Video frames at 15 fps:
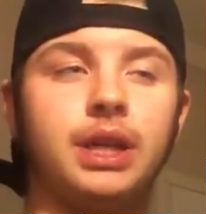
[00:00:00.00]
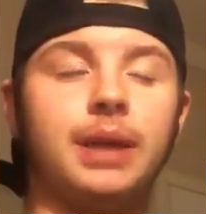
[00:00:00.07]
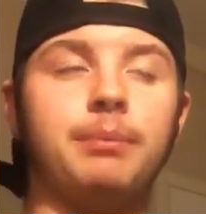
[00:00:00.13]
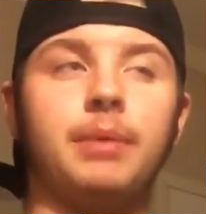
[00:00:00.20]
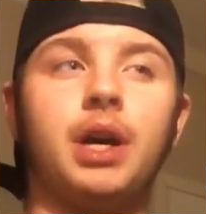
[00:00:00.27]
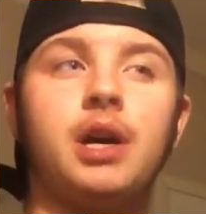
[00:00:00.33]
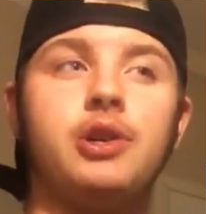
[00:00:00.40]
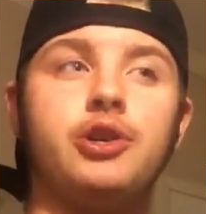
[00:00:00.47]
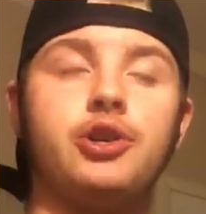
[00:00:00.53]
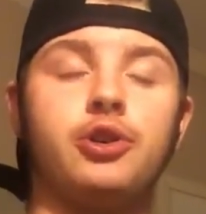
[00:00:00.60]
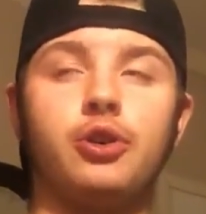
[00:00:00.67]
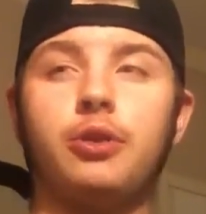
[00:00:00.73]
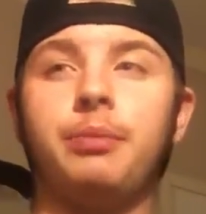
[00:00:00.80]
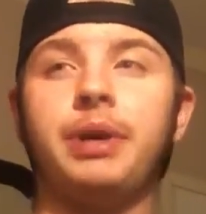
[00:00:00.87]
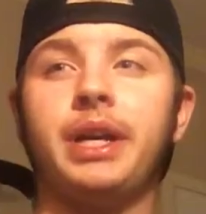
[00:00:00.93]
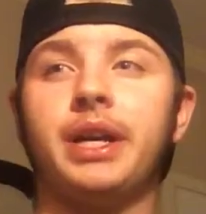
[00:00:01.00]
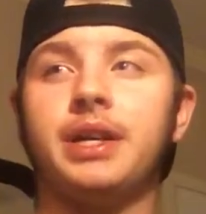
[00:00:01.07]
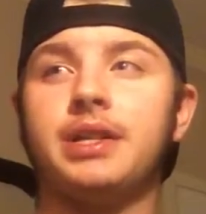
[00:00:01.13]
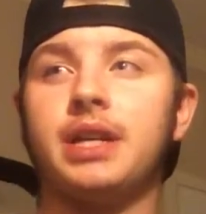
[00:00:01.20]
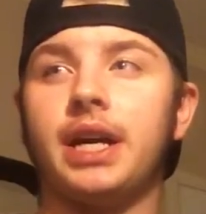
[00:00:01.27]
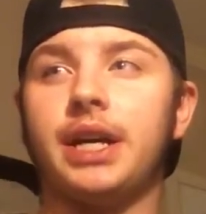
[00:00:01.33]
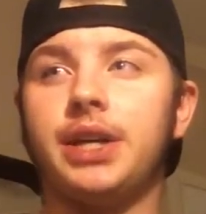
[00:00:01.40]
I'm not sure
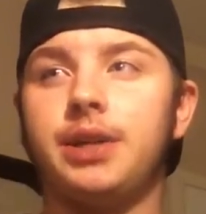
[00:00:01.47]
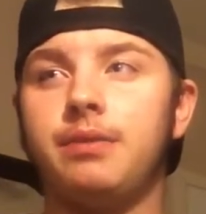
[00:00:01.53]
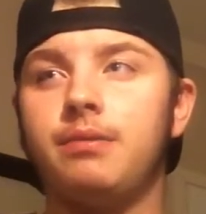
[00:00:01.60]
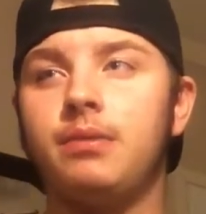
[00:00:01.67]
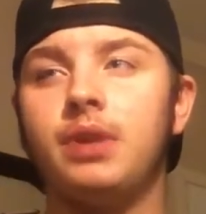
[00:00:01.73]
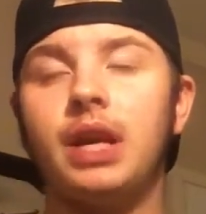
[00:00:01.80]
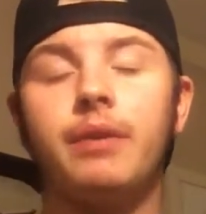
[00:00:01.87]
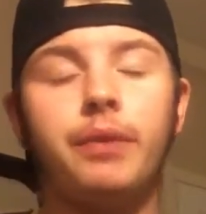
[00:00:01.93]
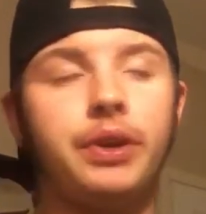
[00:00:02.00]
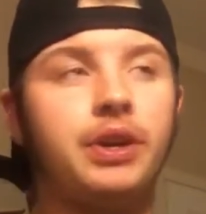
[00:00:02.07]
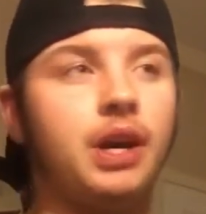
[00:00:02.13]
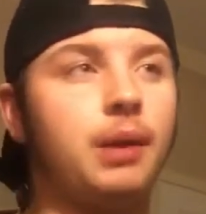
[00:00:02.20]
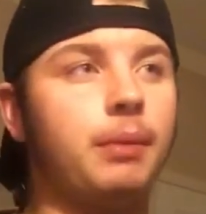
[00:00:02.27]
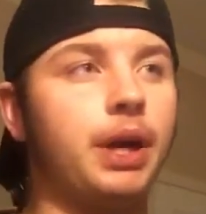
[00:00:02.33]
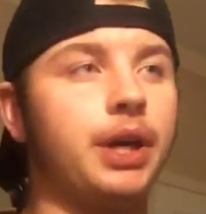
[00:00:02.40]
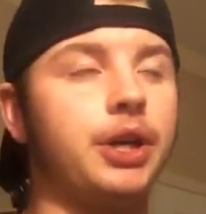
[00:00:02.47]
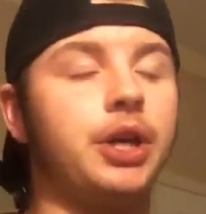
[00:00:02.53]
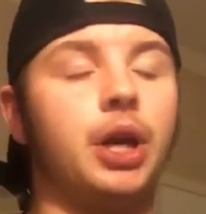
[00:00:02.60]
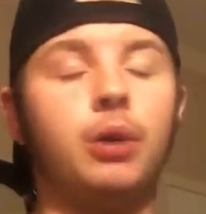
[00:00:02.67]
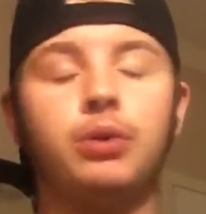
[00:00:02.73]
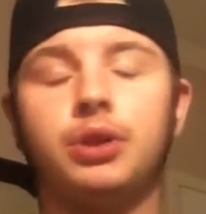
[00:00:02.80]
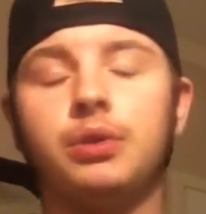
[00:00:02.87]
because every time I
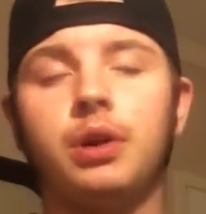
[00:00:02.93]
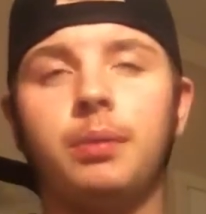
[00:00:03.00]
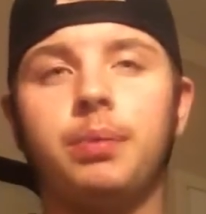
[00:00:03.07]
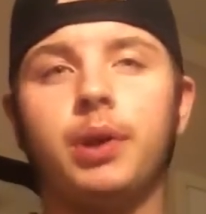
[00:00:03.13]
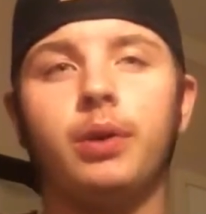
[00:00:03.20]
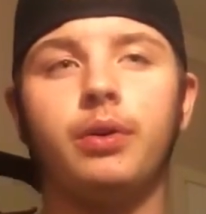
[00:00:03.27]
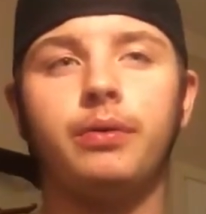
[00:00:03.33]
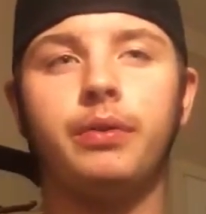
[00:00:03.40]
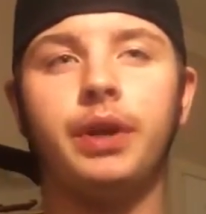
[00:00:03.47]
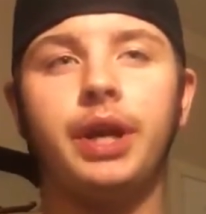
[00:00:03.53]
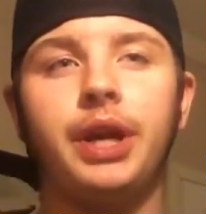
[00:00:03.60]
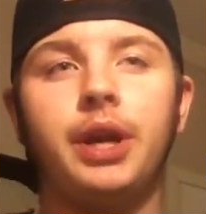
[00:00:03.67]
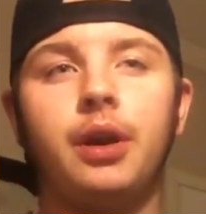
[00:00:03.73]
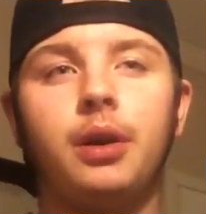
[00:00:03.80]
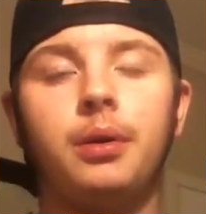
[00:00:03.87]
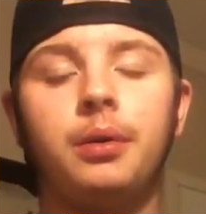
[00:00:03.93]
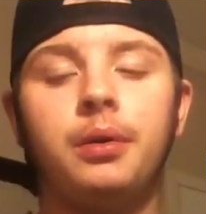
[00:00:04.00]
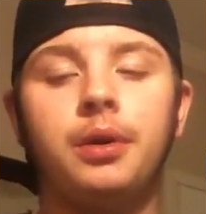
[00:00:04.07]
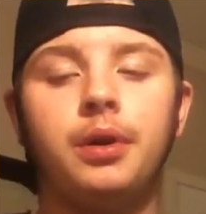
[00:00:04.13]
go to upload a video,